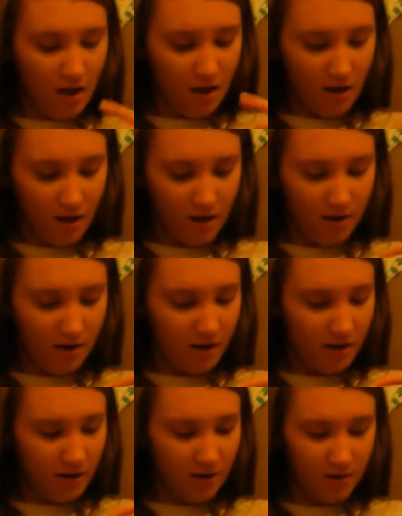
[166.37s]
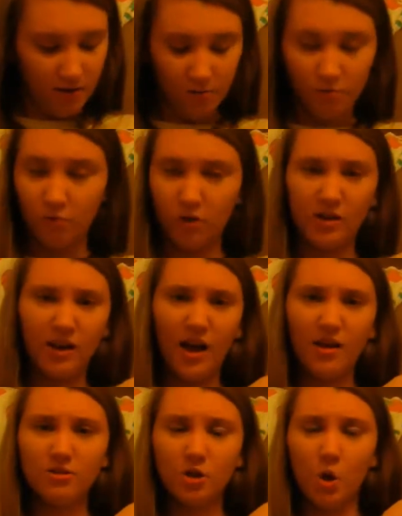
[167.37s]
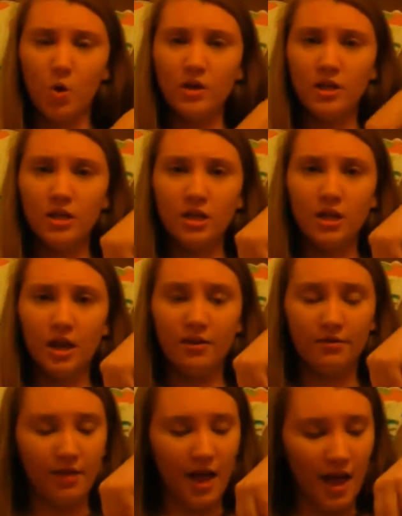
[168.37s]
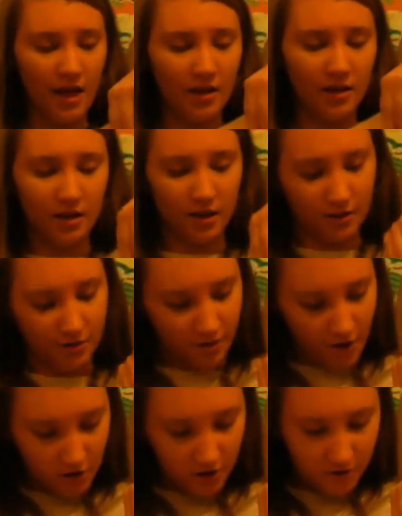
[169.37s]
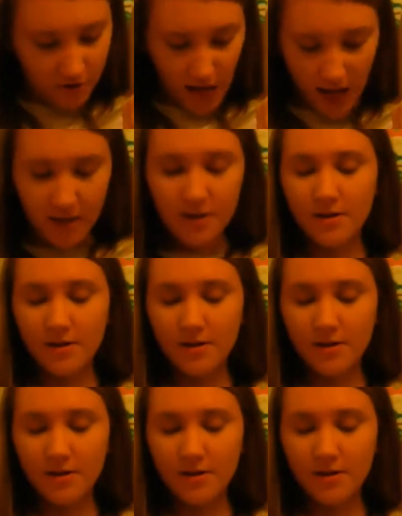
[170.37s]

And one guy's holding a flag, a Confederate flag.